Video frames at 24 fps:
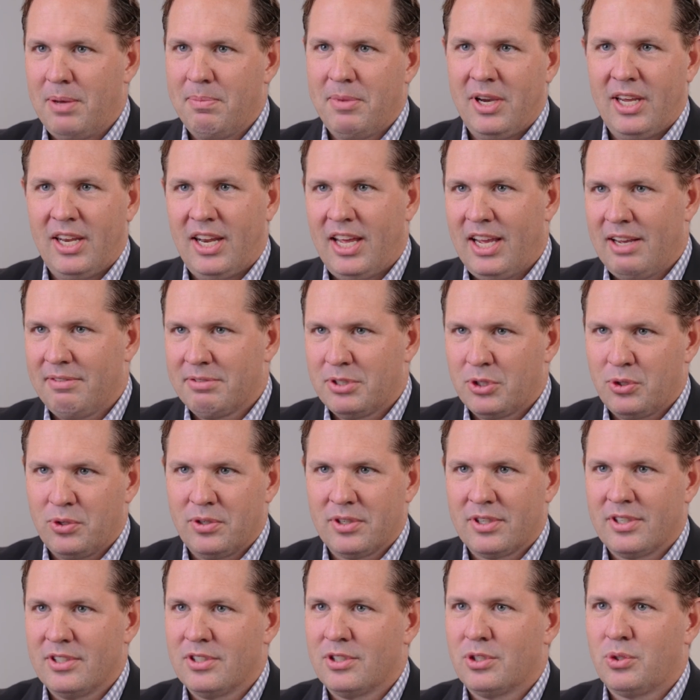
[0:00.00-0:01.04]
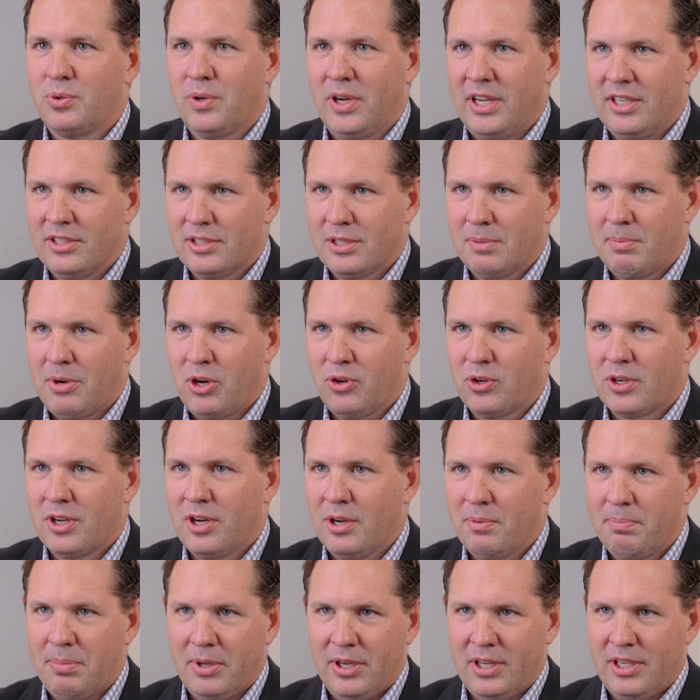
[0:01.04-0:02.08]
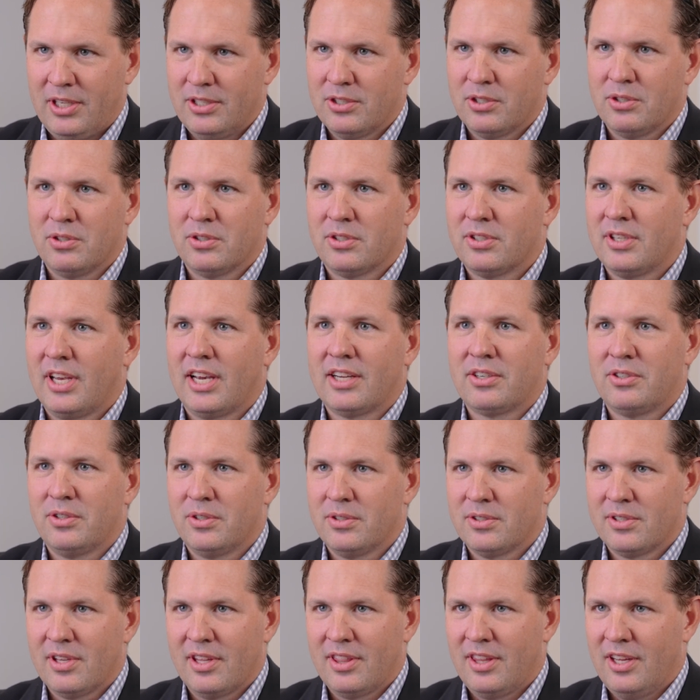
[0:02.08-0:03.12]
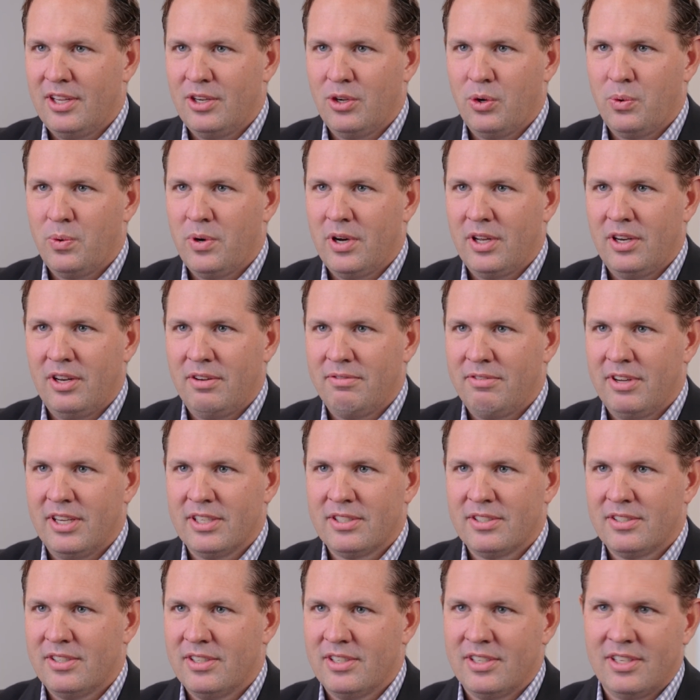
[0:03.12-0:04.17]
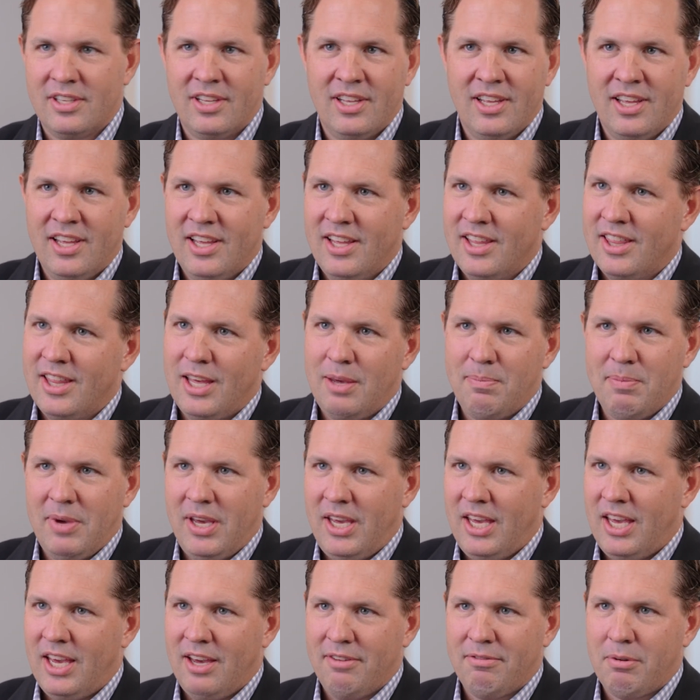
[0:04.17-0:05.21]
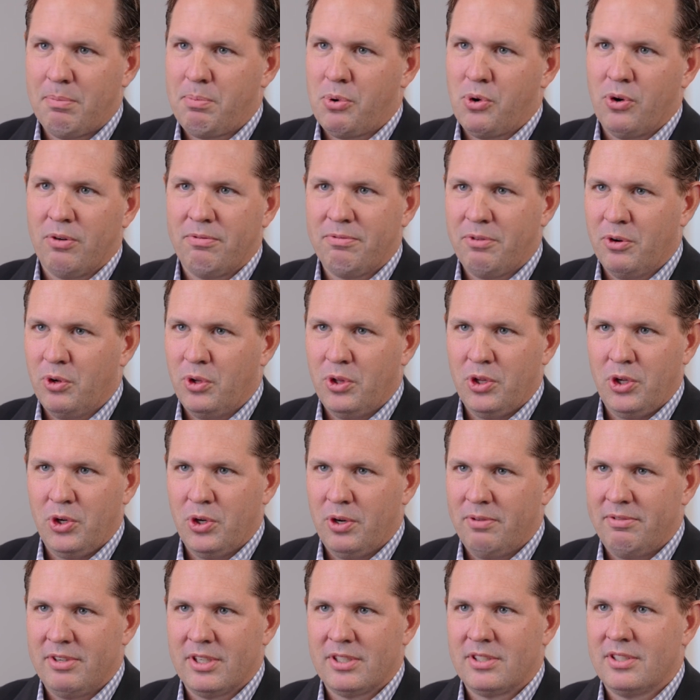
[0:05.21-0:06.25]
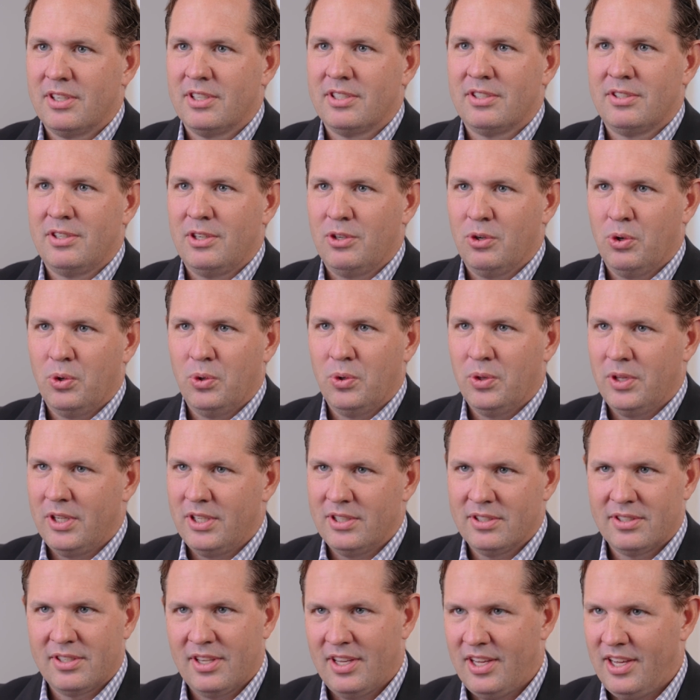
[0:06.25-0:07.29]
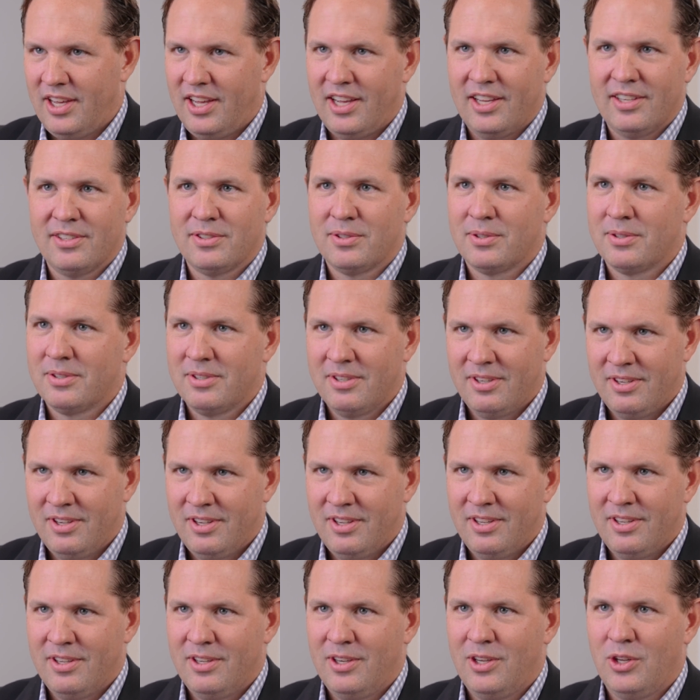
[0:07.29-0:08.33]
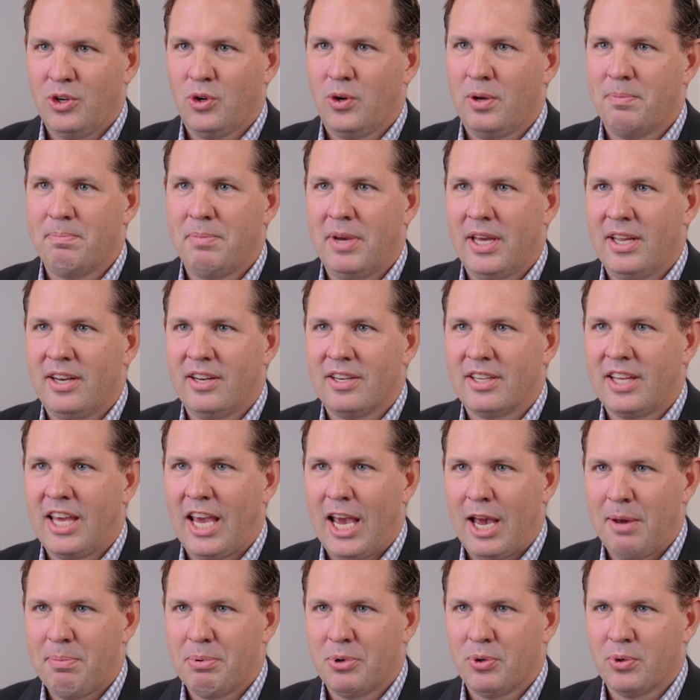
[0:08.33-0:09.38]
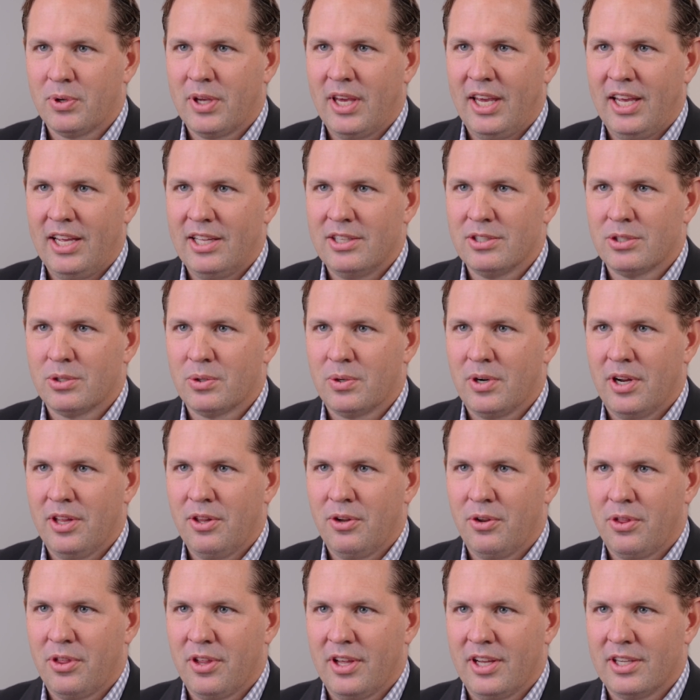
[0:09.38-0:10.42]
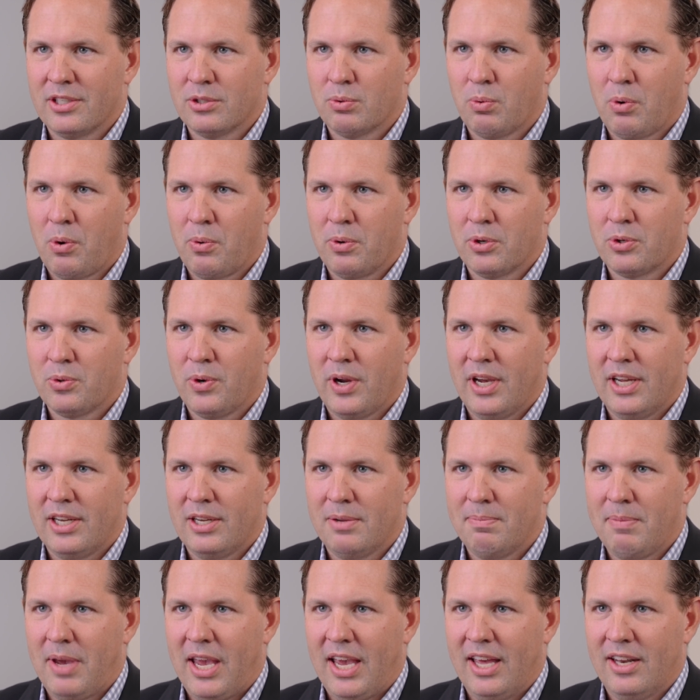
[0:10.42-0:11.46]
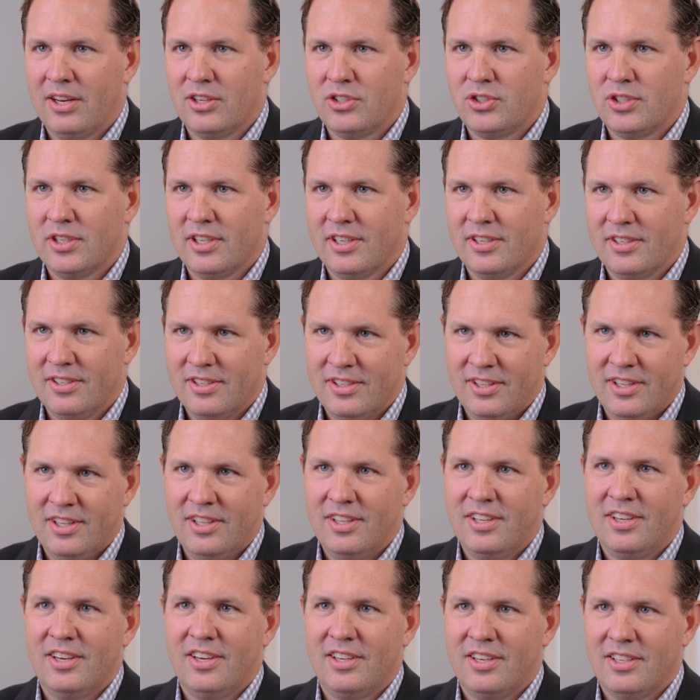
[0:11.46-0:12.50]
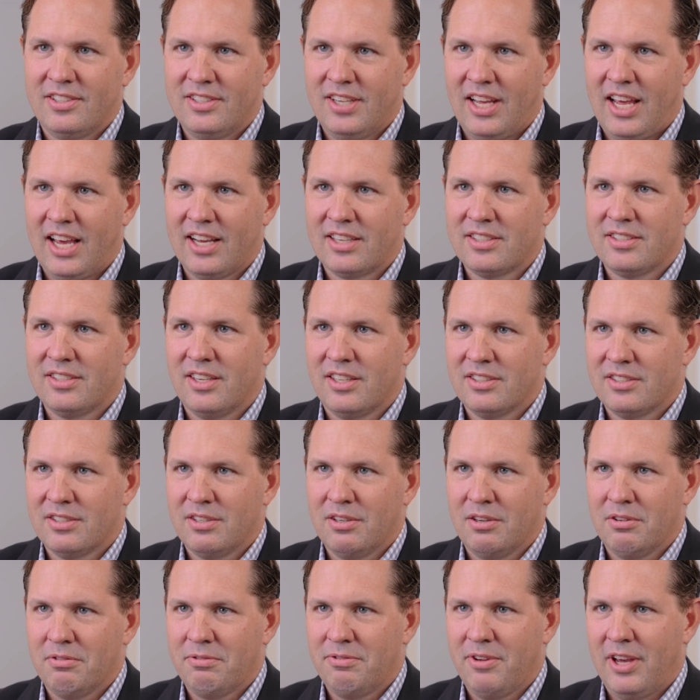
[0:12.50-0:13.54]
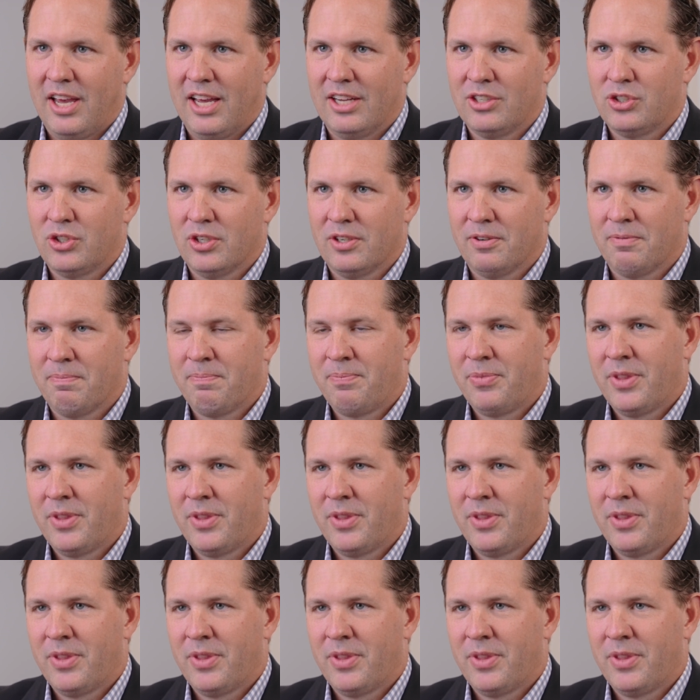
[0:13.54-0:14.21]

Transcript: might have certain constraints about companies or sectors that they don't want to invest in. They may have a portfolio of existing holdings that has, embedded capital gains or other things where we're trying to manage it in a tax-sensitive fashion.